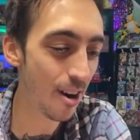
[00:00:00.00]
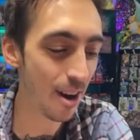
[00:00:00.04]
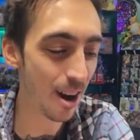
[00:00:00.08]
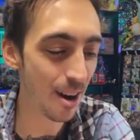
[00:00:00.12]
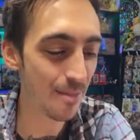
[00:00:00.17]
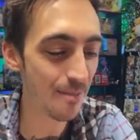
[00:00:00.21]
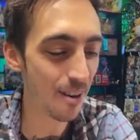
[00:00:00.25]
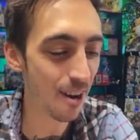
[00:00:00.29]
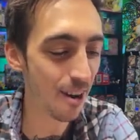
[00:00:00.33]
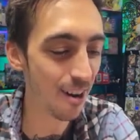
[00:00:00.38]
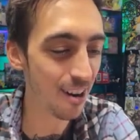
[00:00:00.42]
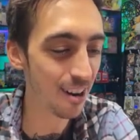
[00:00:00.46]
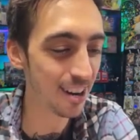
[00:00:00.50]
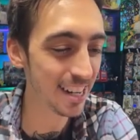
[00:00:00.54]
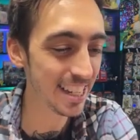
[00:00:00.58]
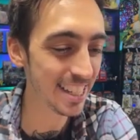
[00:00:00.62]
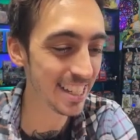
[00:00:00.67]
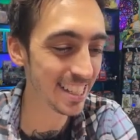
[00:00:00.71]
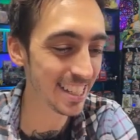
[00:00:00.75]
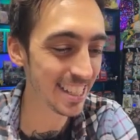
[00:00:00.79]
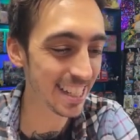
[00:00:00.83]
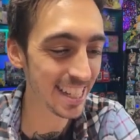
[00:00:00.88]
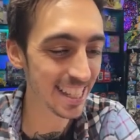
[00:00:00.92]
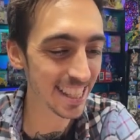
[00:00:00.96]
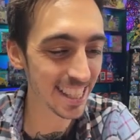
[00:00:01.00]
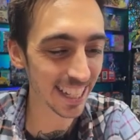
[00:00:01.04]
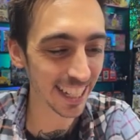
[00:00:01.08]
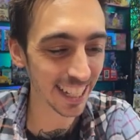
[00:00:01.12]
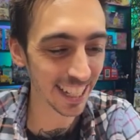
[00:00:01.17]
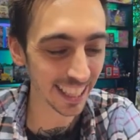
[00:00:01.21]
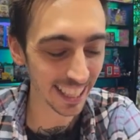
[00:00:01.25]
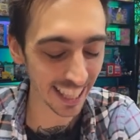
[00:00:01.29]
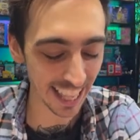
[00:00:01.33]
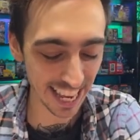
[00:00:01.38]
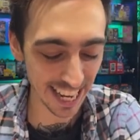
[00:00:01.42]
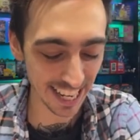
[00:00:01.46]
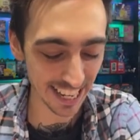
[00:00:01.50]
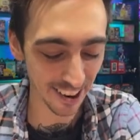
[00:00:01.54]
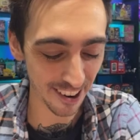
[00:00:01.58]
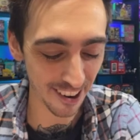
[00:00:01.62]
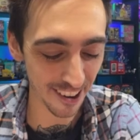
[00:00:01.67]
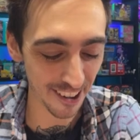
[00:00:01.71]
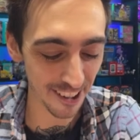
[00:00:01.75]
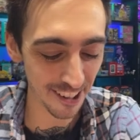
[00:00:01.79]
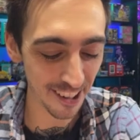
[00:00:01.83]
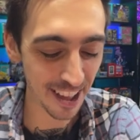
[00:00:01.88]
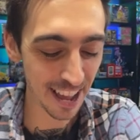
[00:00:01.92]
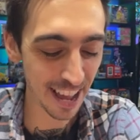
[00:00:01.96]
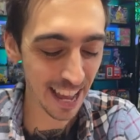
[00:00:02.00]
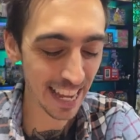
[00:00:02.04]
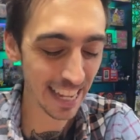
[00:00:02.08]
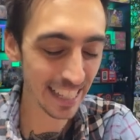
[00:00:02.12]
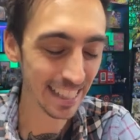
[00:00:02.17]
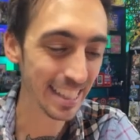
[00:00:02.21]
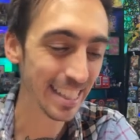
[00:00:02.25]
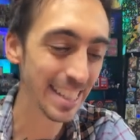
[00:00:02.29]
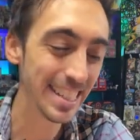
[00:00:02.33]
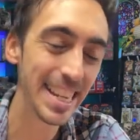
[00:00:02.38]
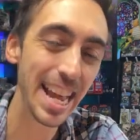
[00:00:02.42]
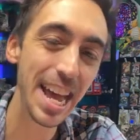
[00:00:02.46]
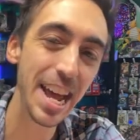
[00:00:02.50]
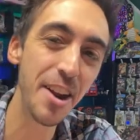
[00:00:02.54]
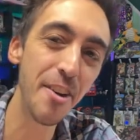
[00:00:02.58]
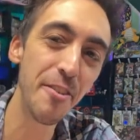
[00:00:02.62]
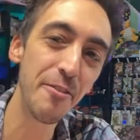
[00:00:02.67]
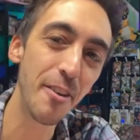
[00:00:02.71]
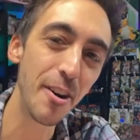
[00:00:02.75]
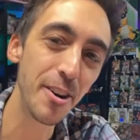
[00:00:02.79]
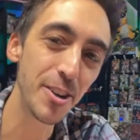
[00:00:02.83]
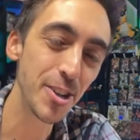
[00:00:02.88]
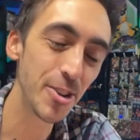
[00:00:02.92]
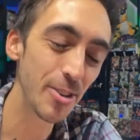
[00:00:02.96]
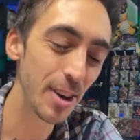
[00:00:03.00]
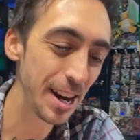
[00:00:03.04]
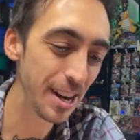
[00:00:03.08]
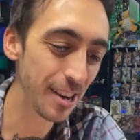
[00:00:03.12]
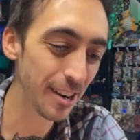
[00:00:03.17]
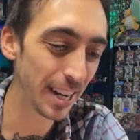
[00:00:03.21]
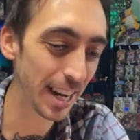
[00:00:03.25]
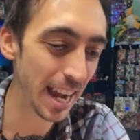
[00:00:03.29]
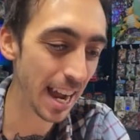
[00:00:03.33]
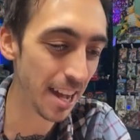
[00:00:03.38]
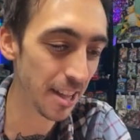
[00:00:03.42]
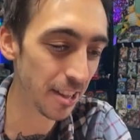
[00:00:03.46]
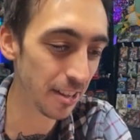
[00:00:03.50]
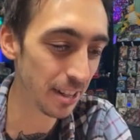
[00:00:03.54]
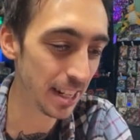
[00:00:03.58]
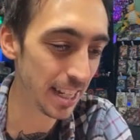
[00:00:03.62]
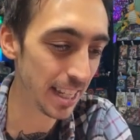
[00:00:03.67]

I'm already seeing the Claydol instead of our Trainer Gallery.